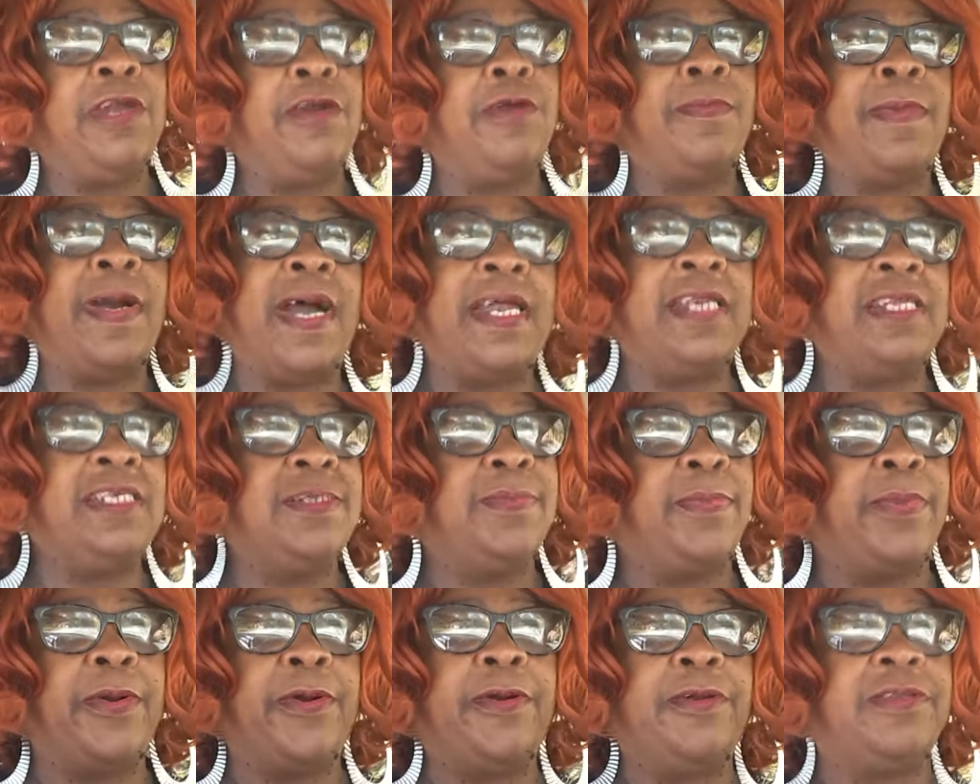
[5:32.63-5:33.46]
everybody's
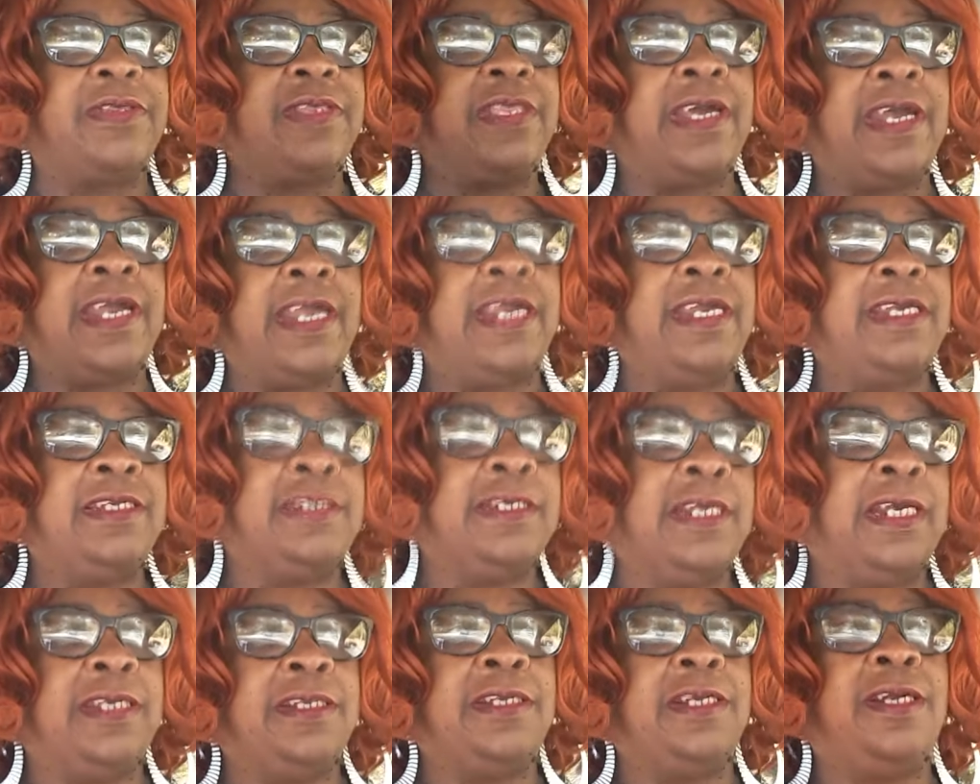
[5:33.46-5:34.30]
birthdays
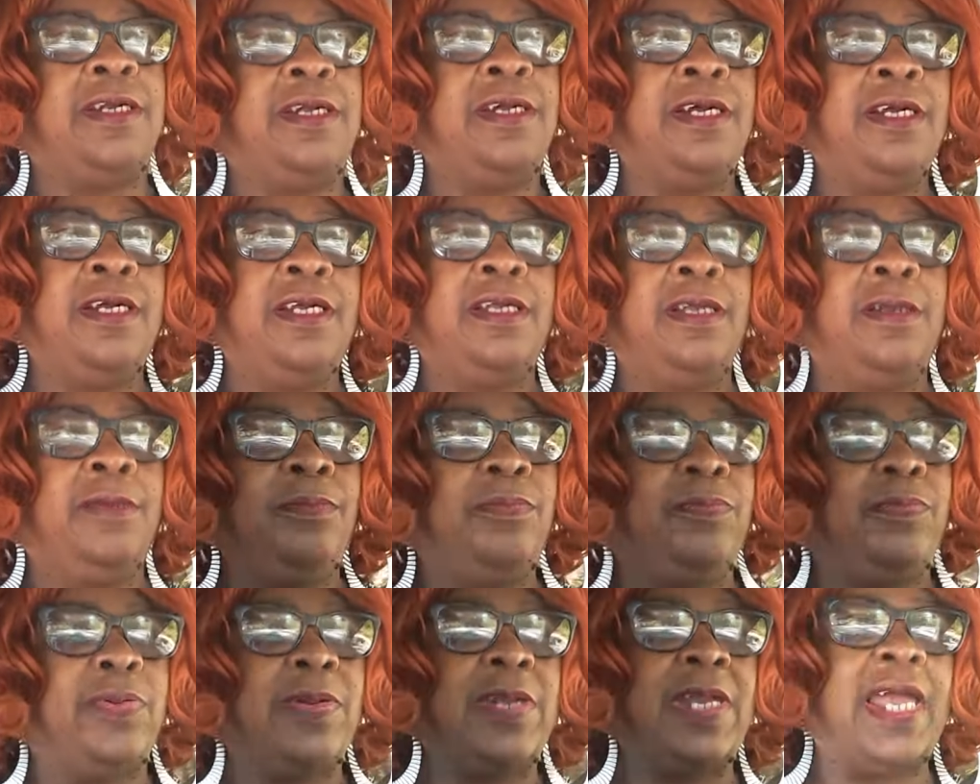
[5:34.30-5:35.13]
and
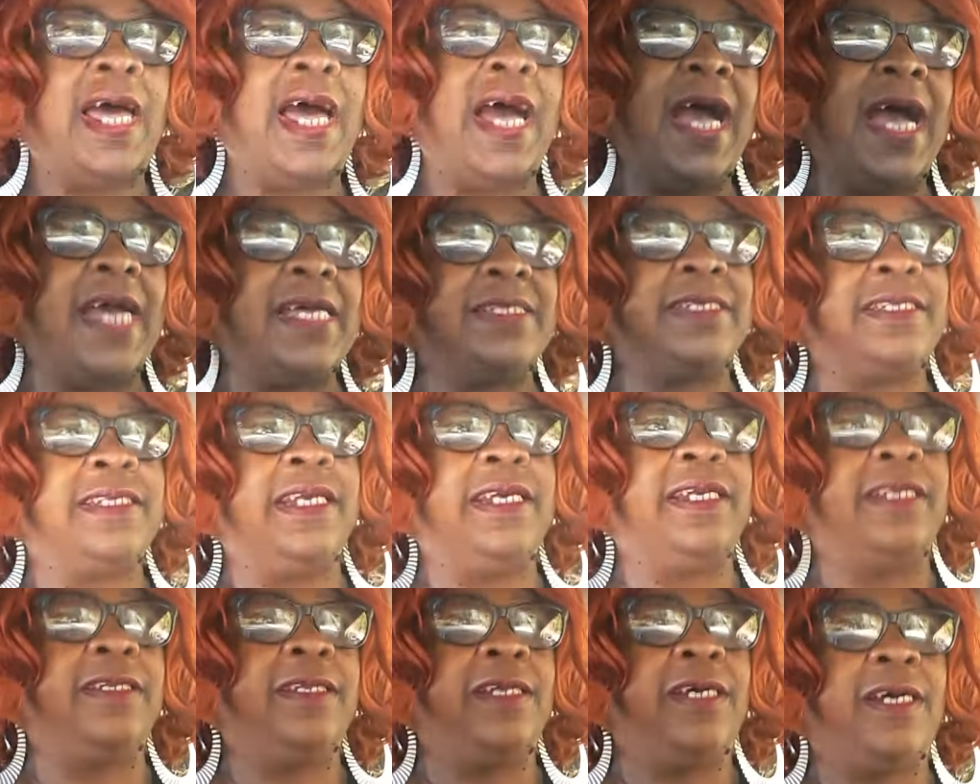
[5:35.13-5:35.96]
the plots
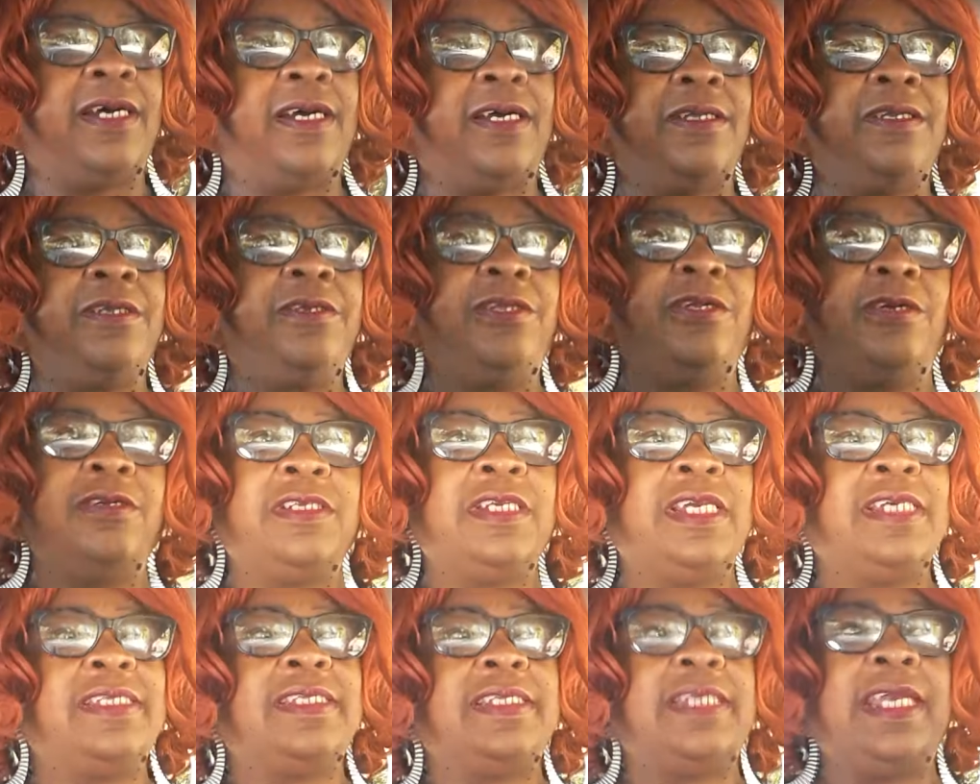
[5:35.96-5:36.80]
and, uh, you know,
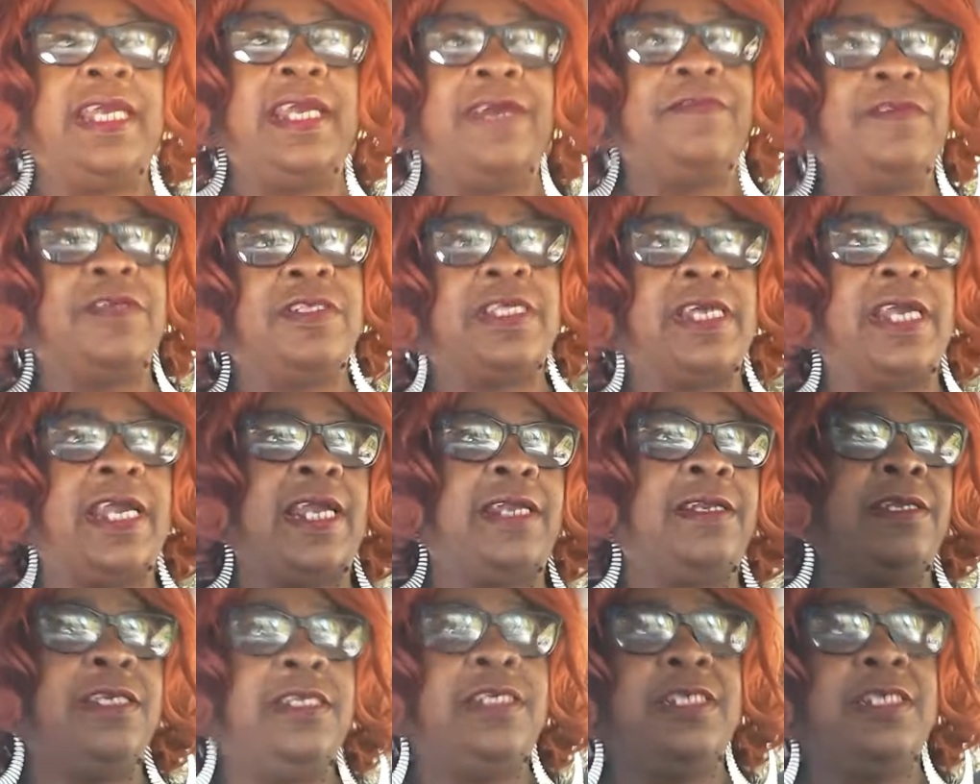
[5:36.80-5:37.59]
just everything.